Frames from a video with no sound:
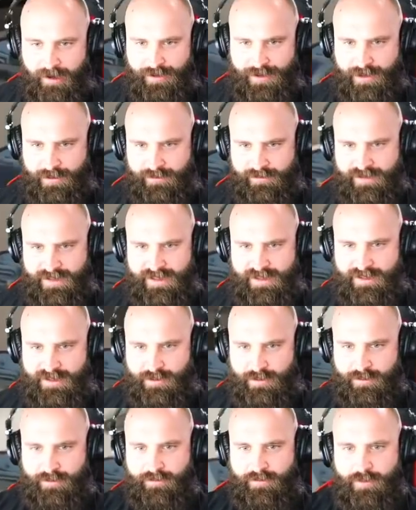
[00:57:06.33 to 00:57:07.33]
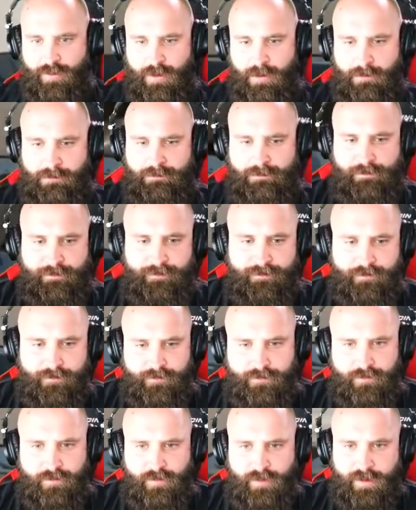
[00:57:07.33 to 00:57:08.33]
think we've seen this one before.
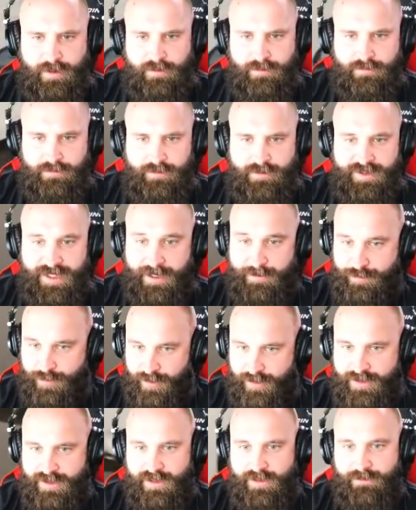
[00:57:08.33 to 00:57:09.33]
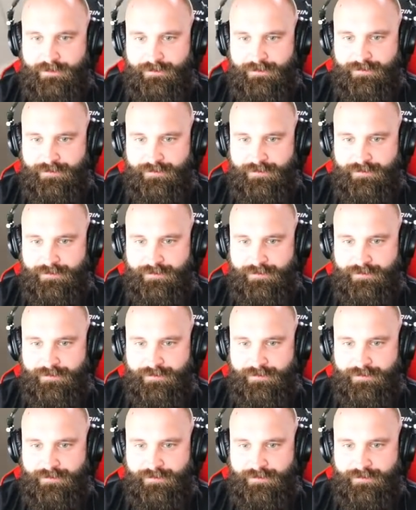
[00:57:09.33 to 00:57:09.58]
Same person.